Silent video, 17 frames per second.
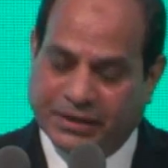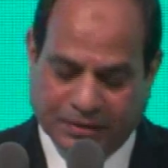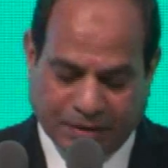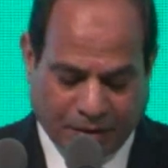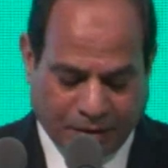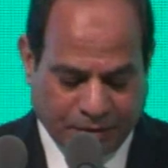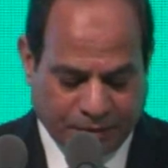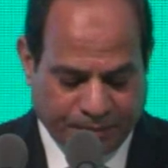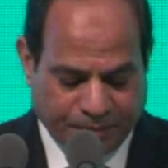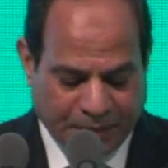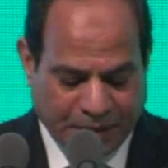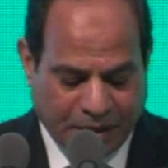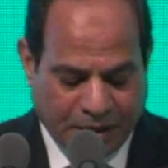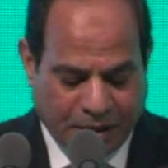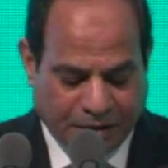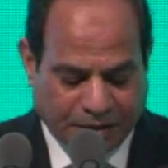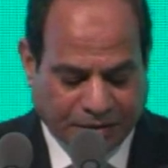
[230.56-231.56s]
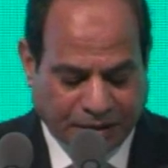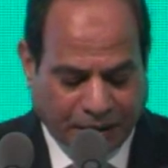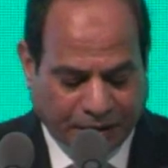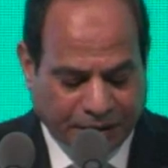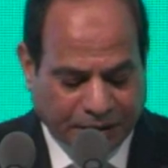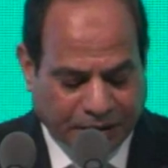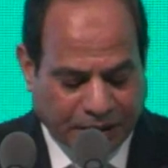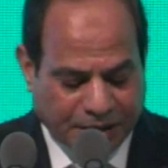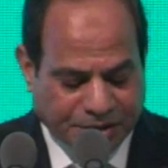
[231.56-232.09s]
They have even
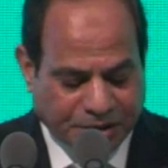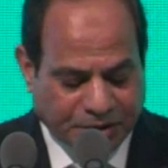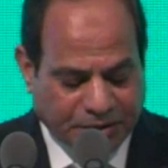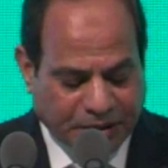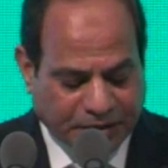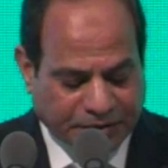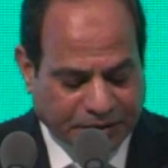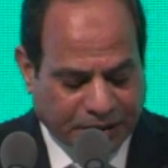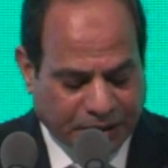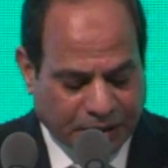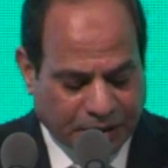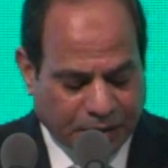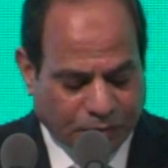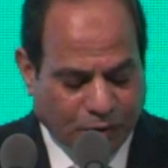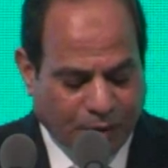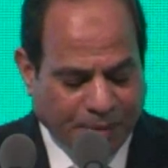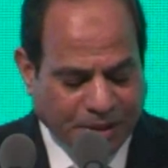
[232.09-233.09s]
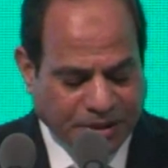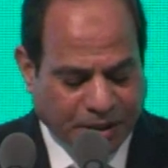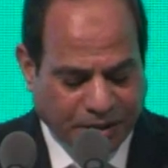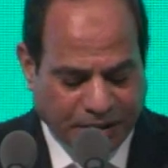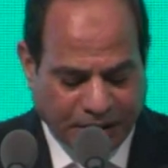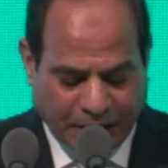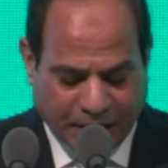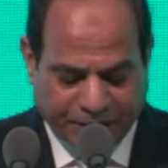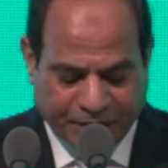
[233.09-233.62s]
nurtured these sectarian
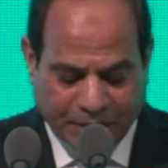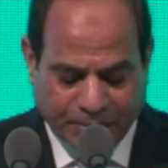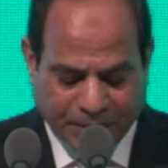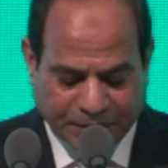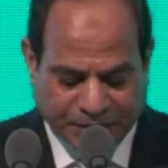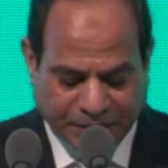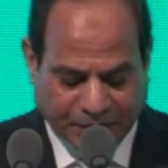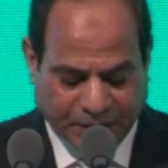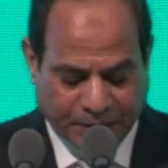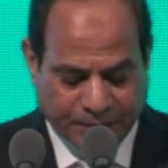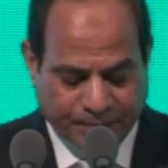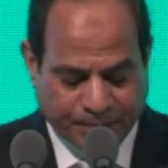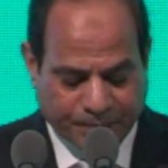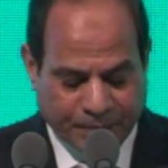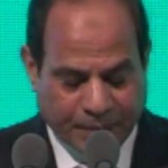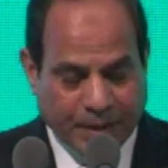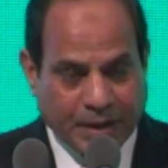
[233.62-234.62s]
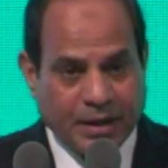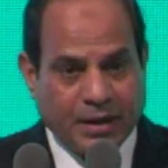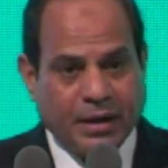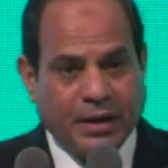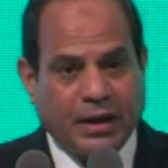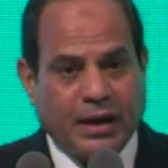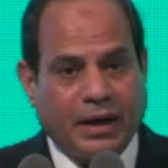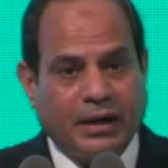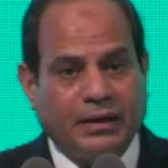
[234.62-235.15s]
feelings in order to
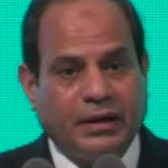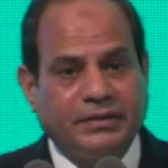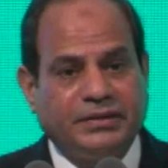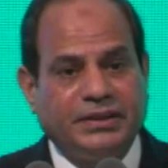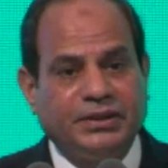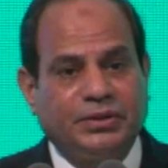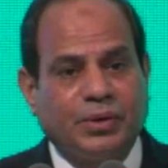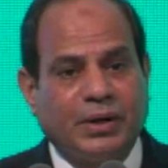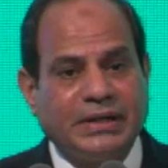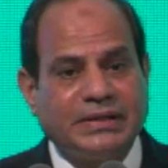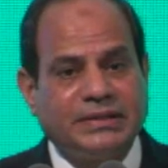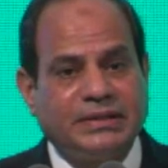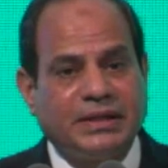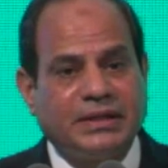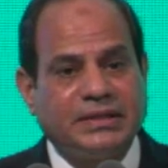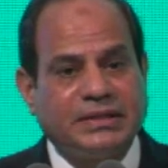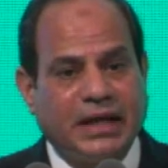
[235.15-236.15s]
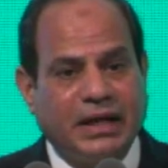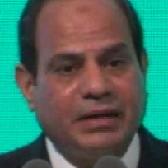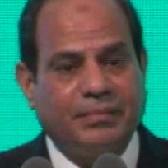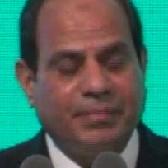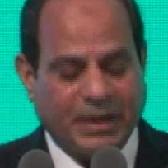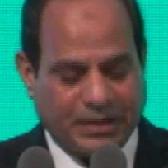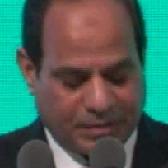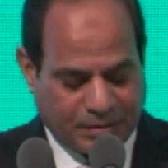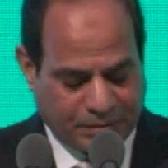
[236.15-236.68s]
achieve their agendas
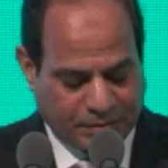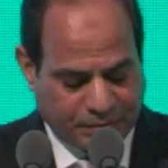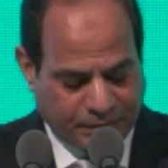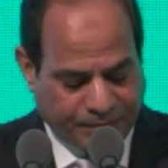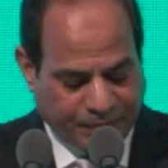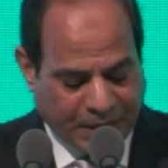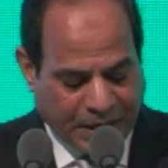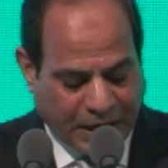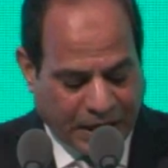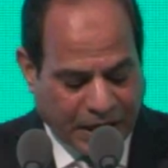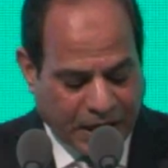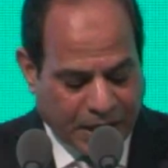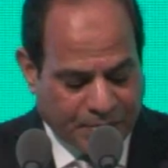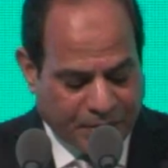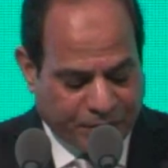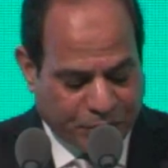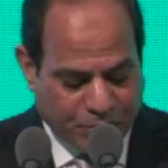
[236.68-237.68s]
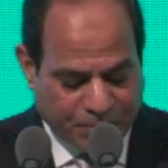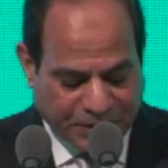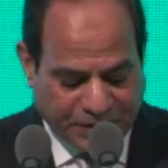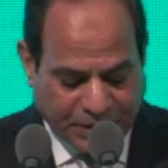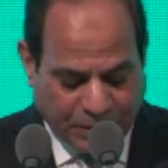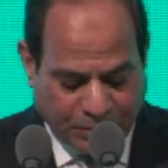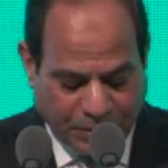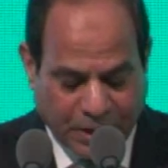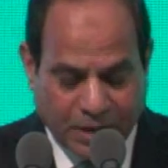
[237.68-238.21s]
and their ambitions in this
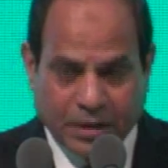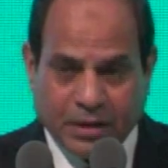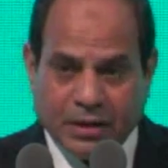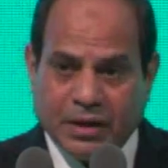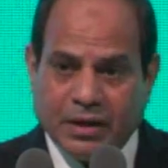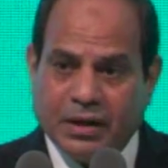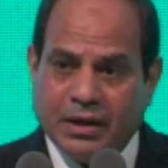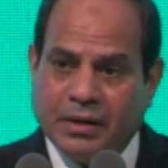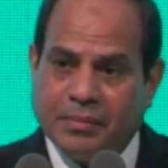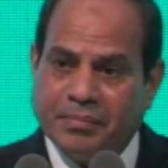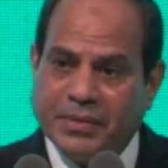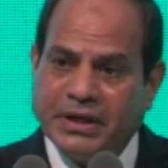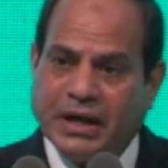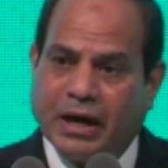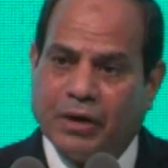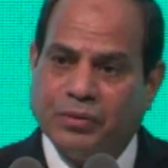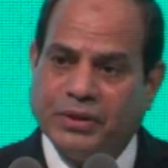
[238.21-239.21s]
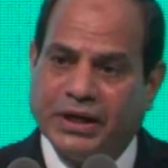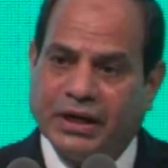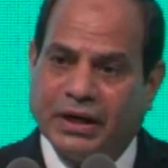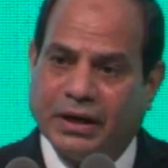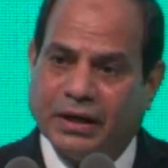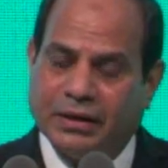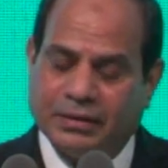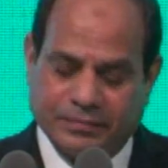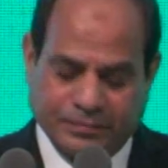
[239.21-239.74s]
region. These velleities